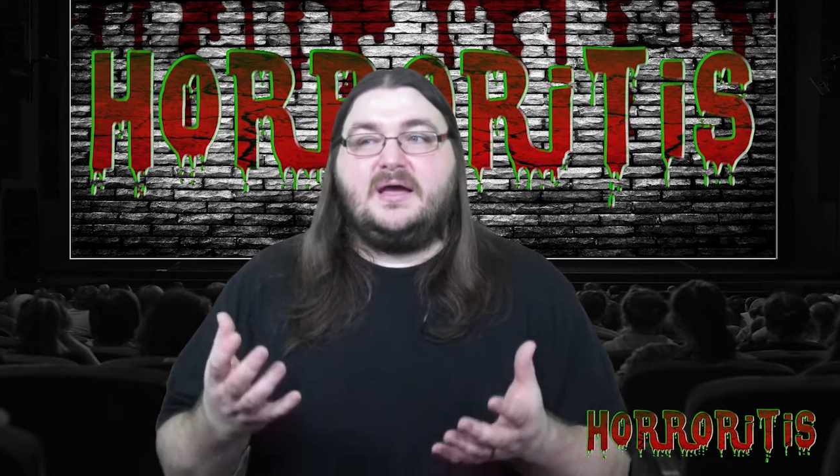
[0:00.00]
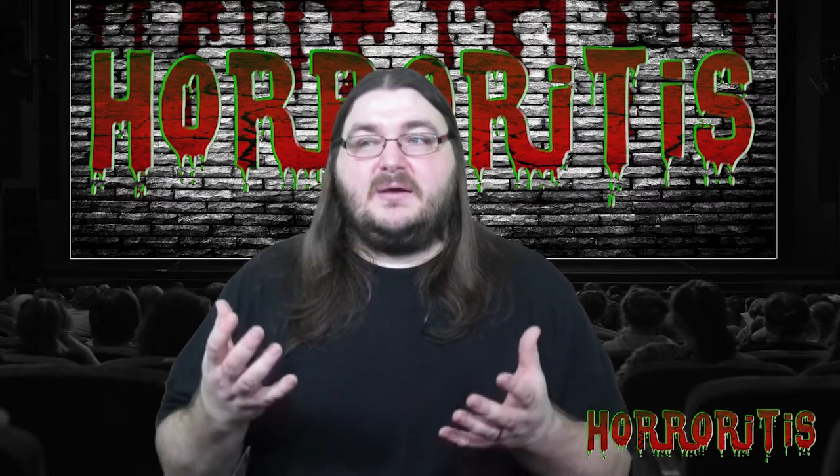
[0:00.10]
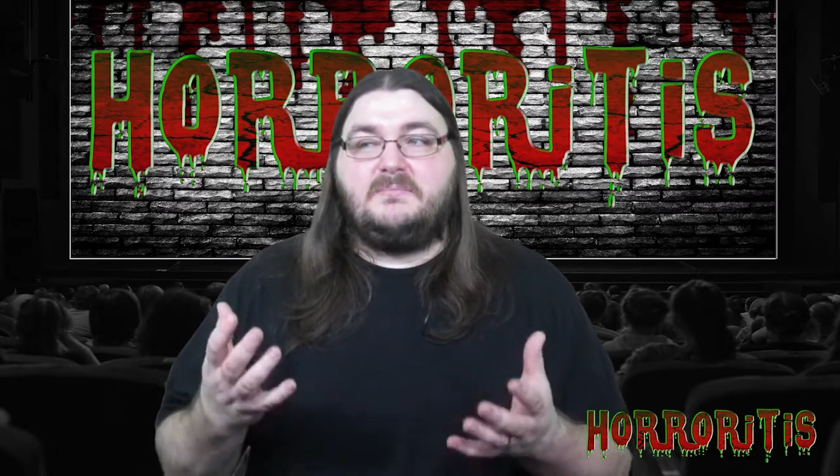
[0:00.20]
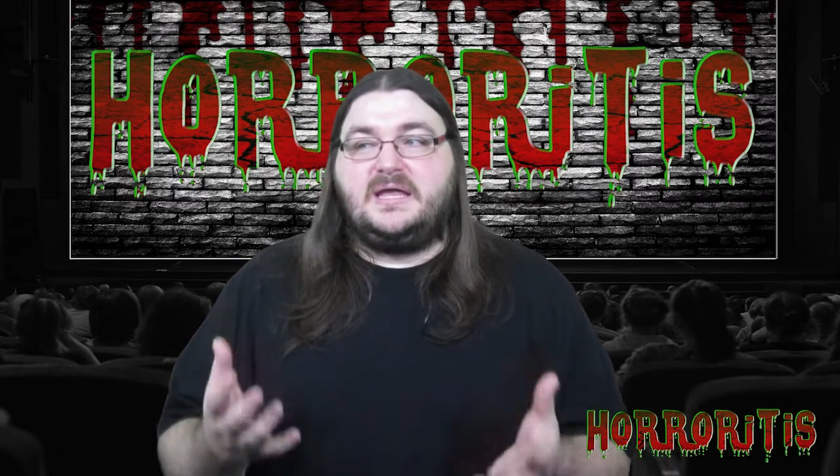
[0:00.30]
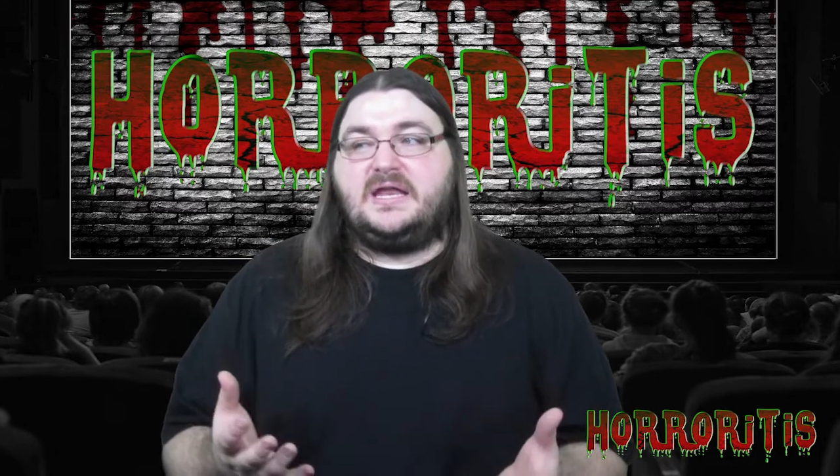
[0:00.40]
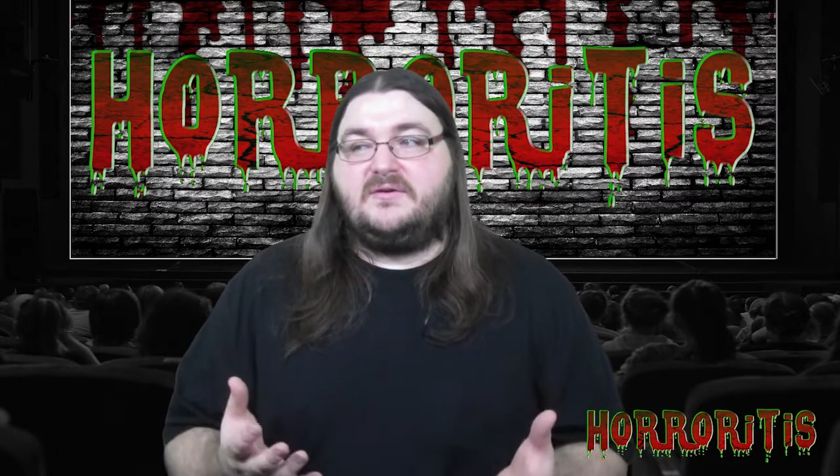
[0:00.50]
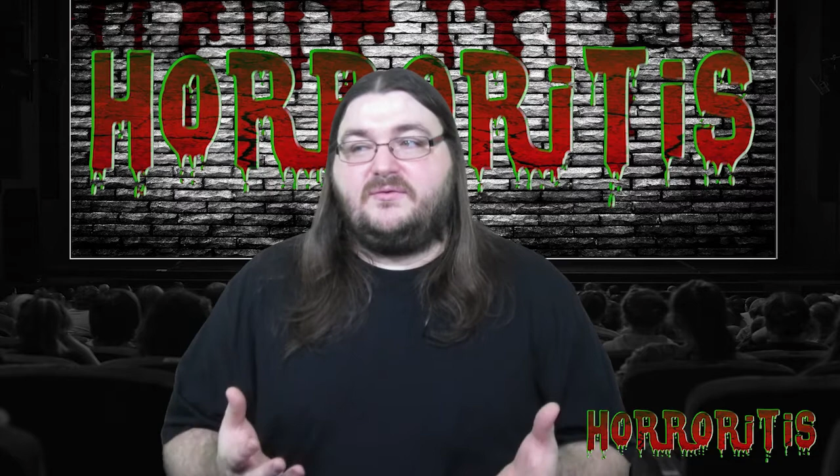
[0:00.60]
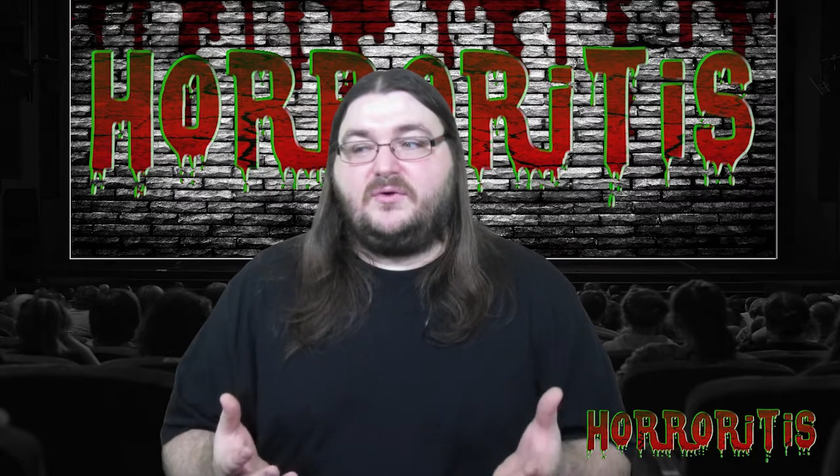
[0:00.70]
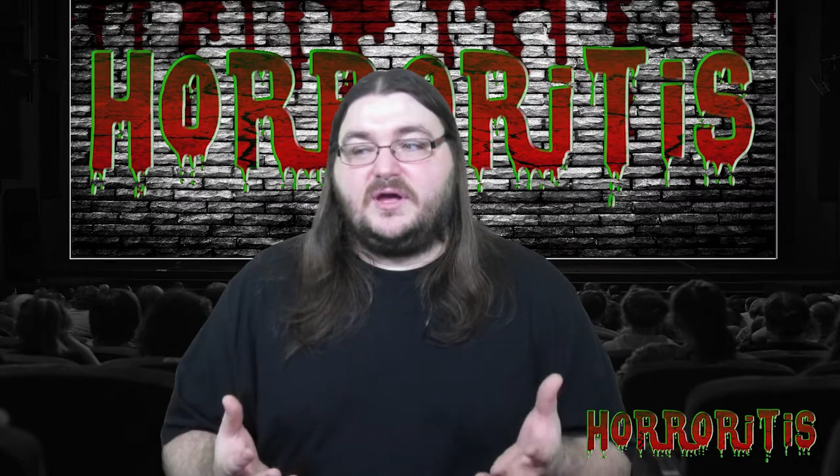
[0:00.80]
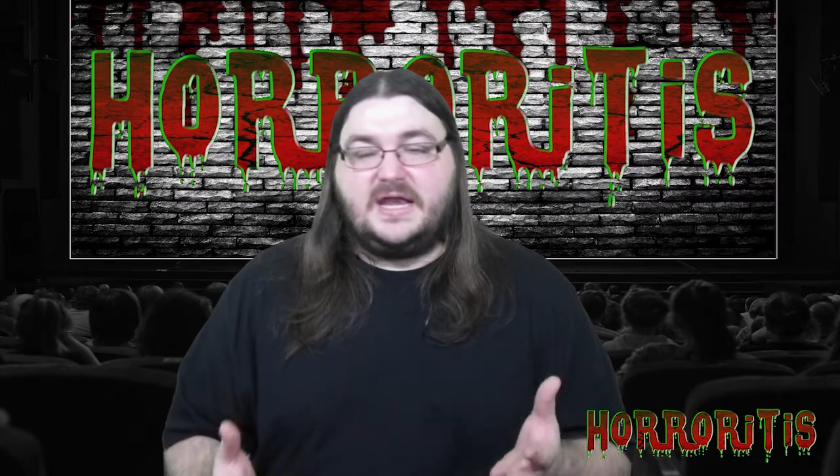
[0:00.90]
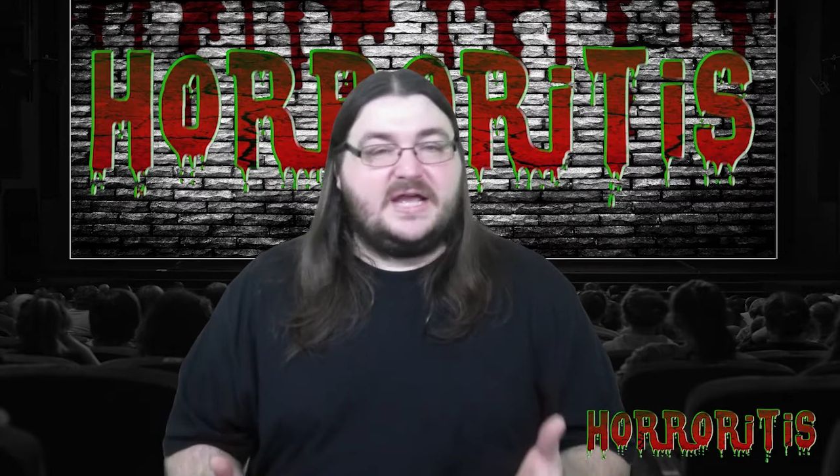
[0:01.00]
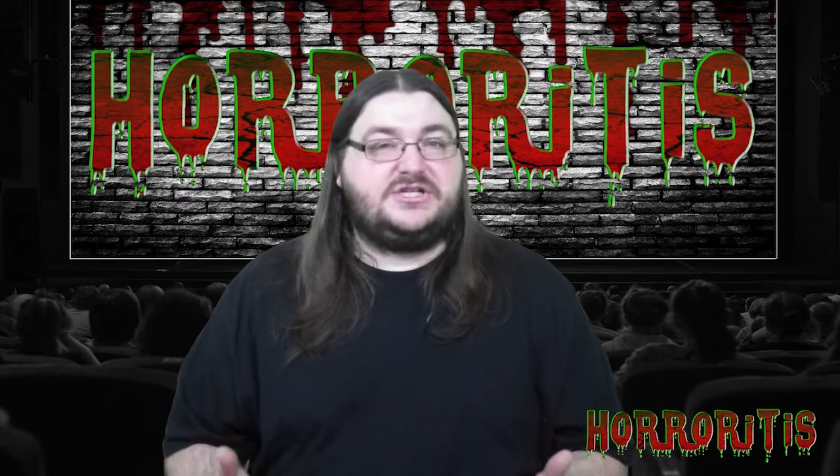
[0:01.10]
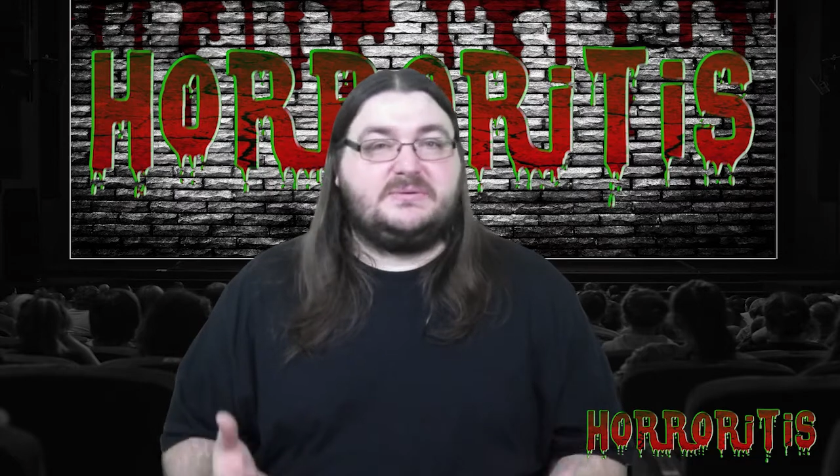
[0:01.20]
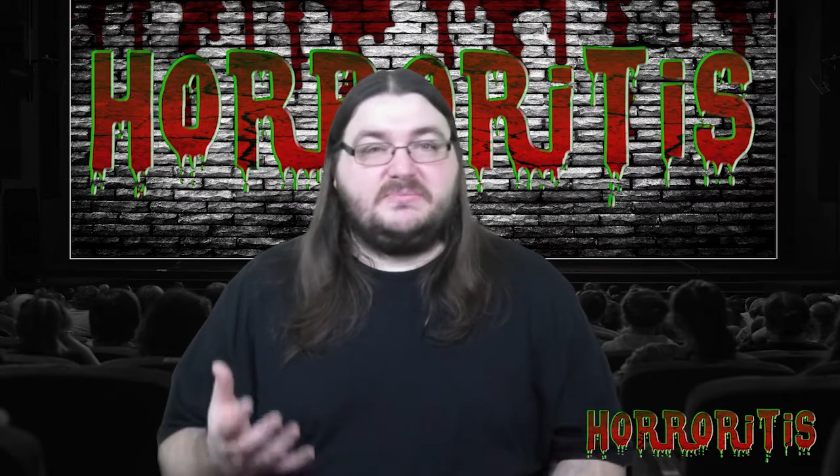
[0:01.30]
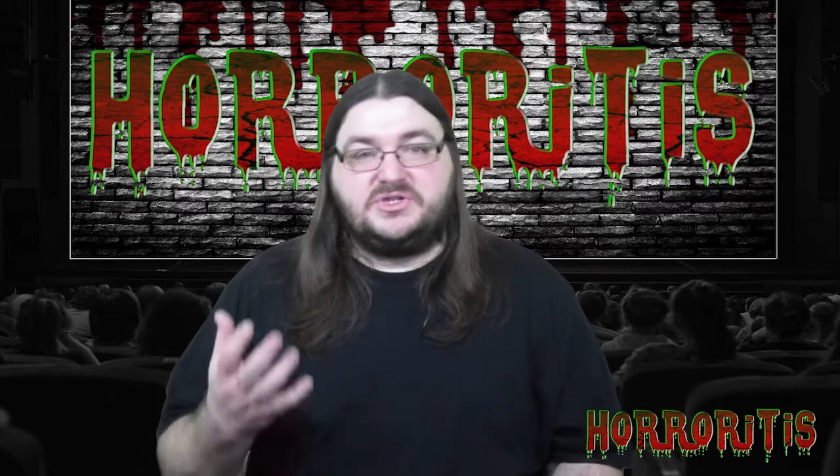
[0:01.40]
a meaningful connection